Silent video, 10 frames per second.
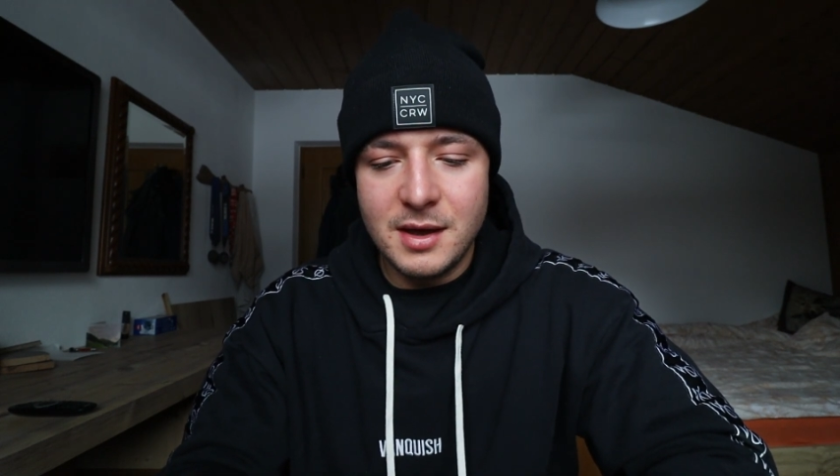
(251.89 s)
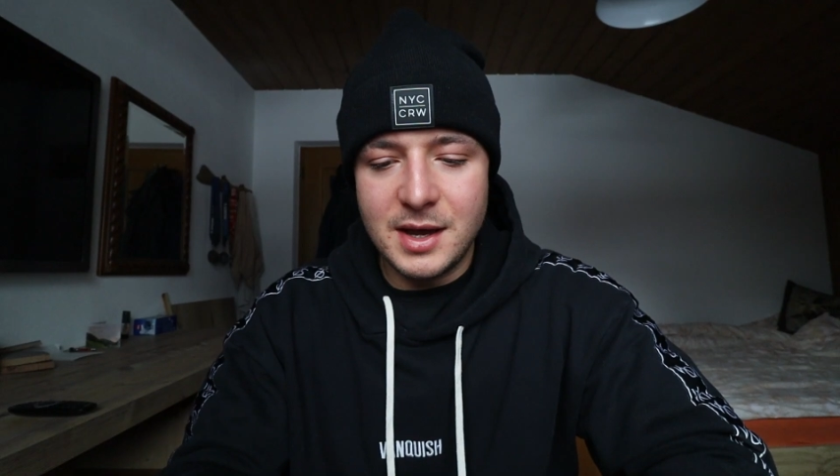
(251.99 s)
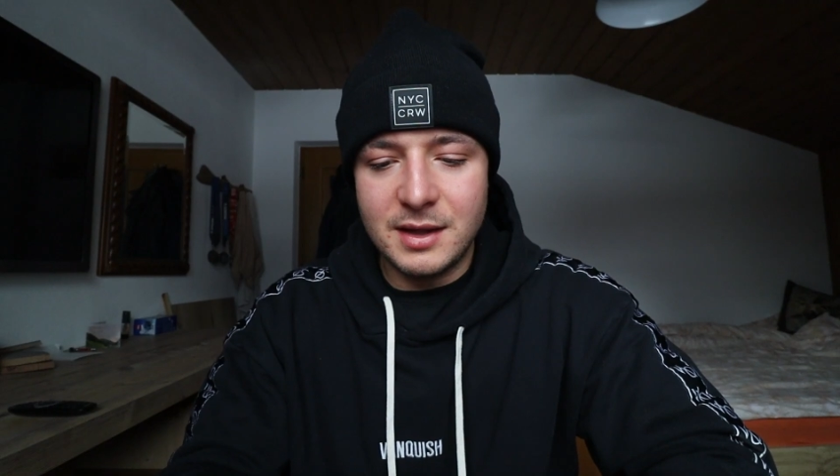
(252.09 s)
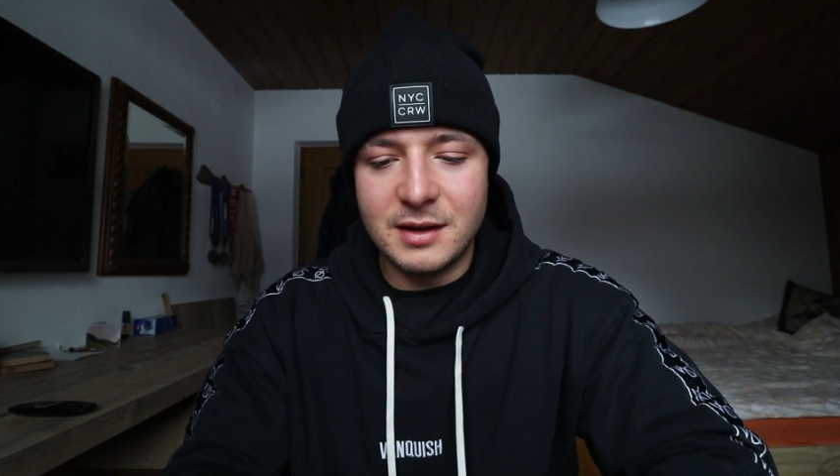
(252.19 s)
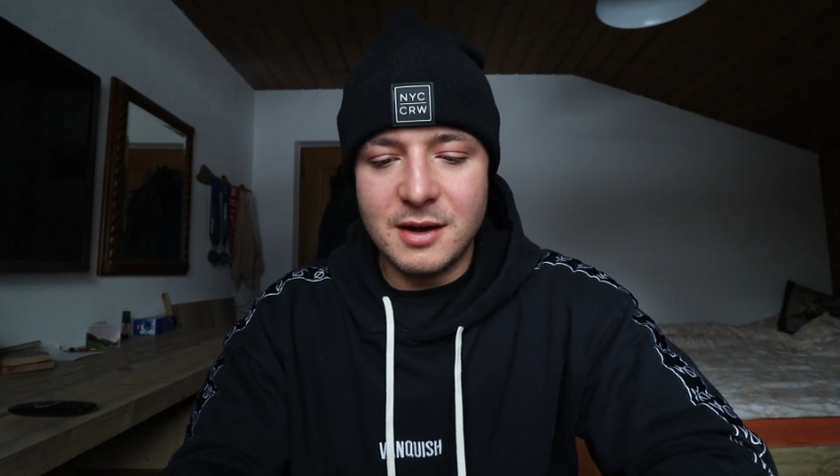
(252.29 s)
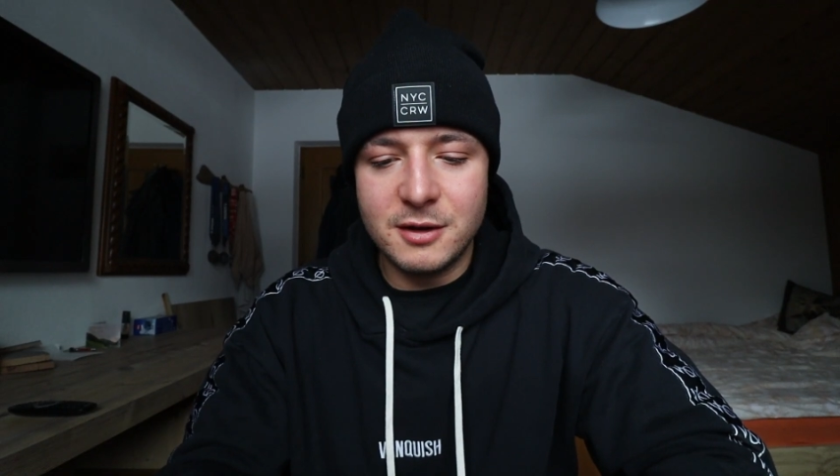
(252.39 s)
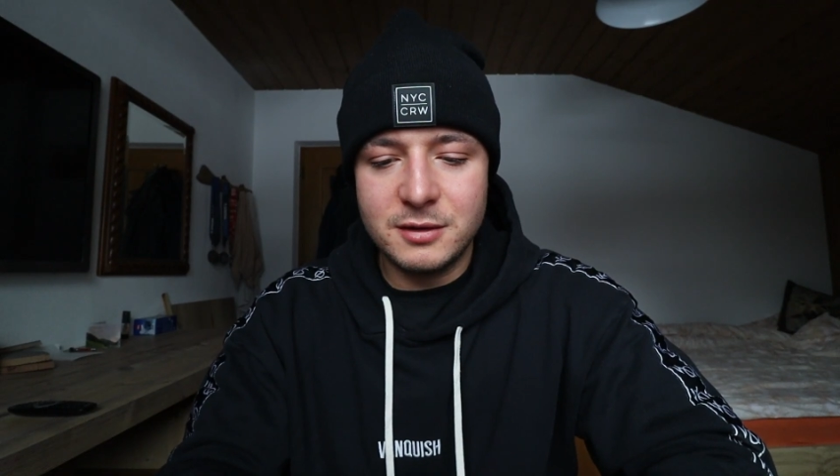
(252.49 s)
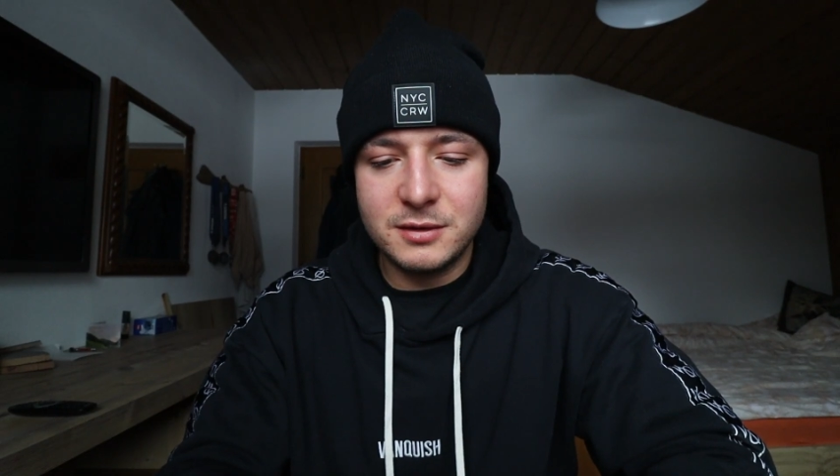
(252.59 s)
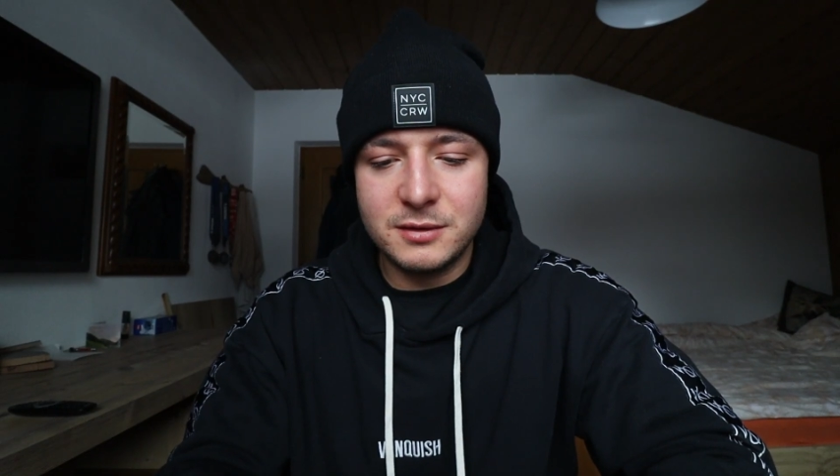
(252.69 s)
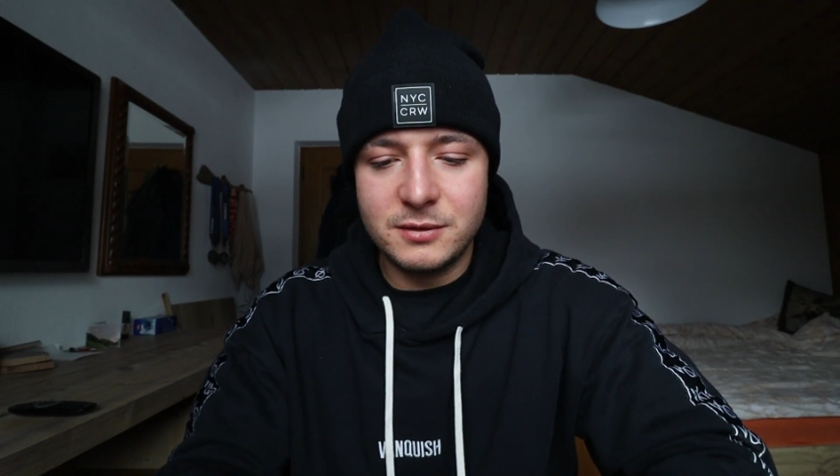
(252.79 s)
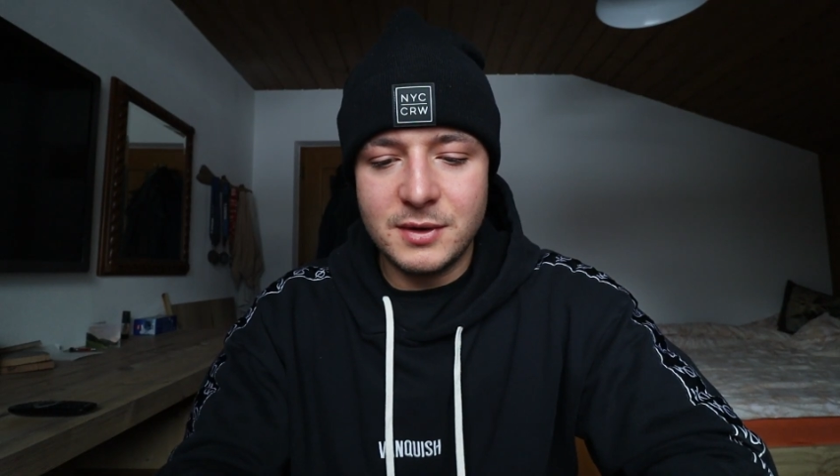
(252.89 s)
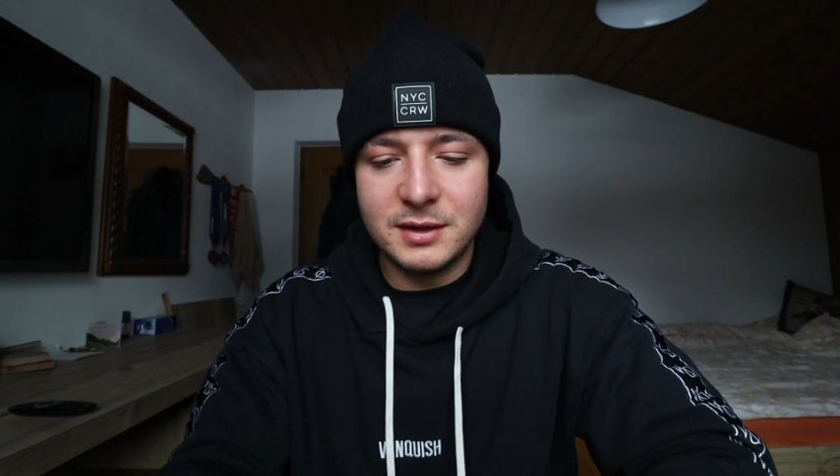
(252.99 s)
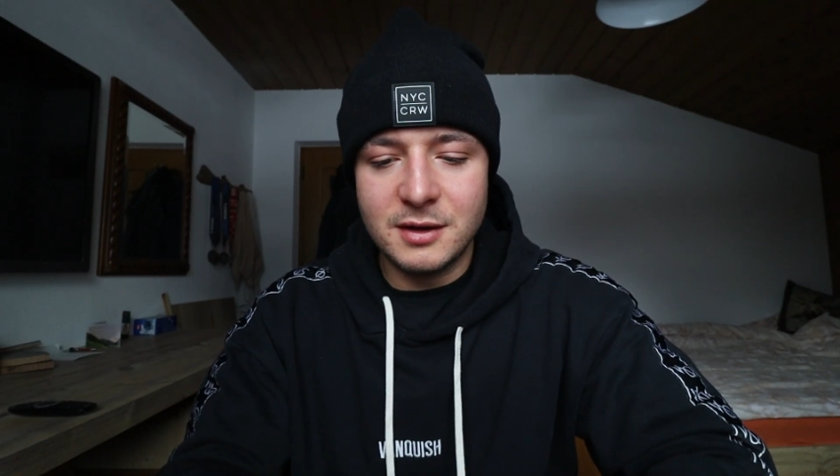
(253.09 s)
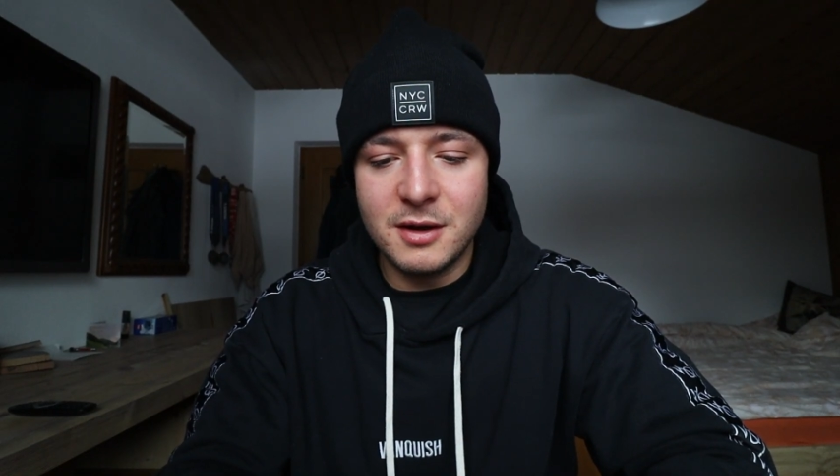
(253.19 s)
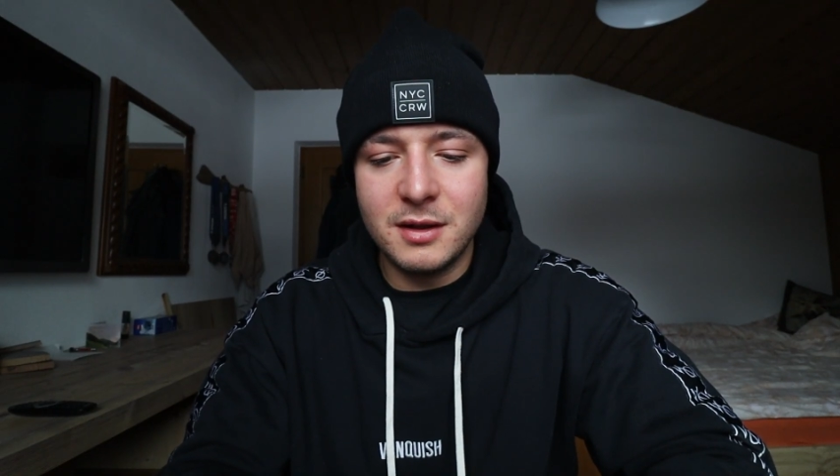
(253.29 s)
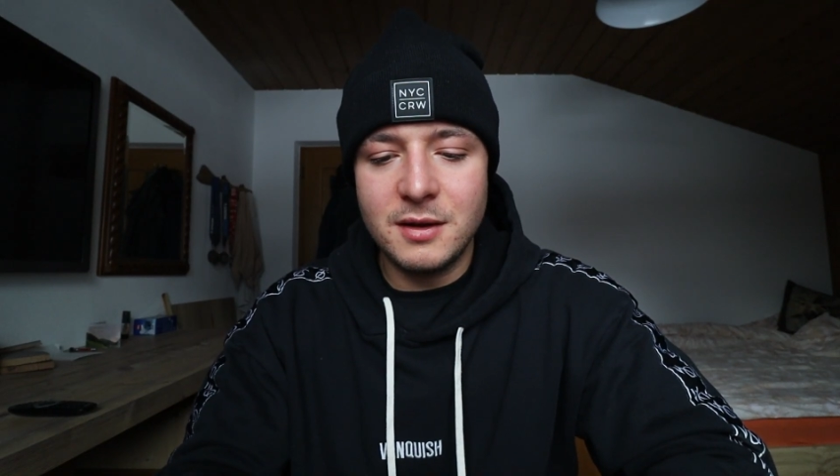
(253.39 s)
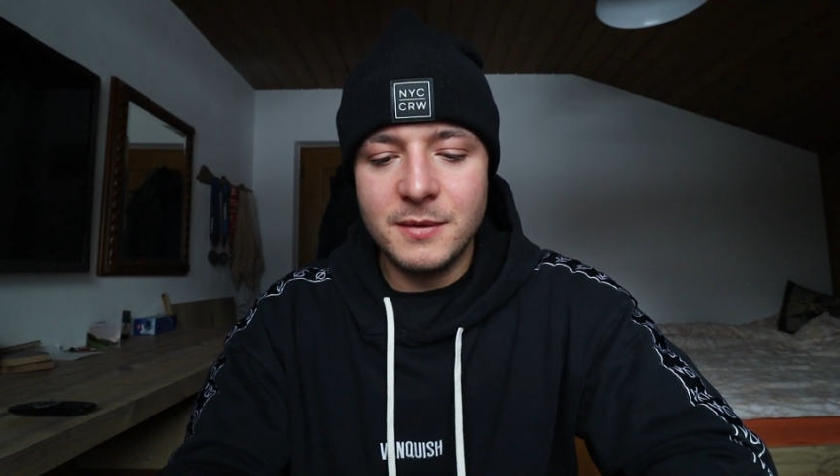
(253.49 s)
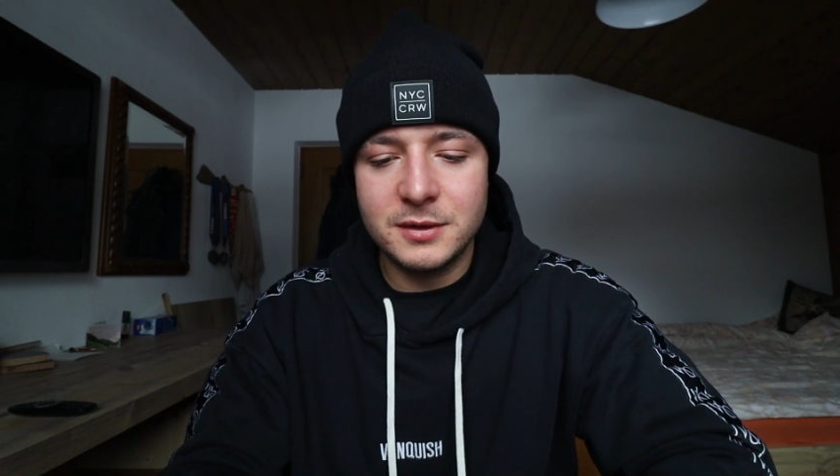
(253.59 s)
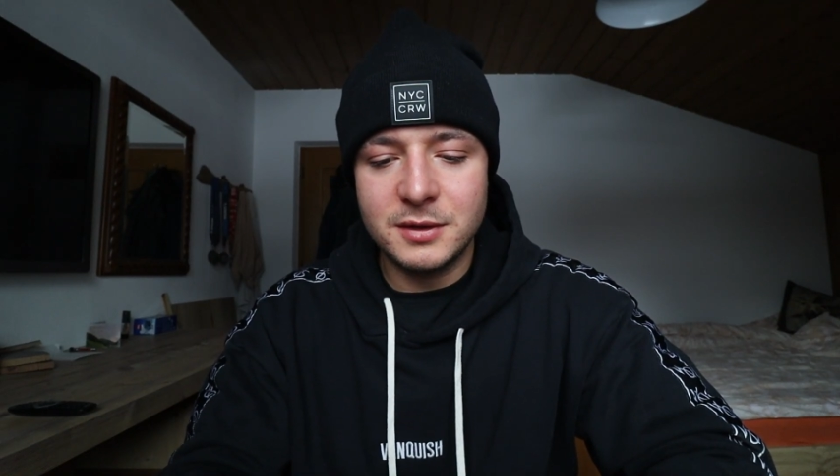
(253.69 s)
And the estradiol,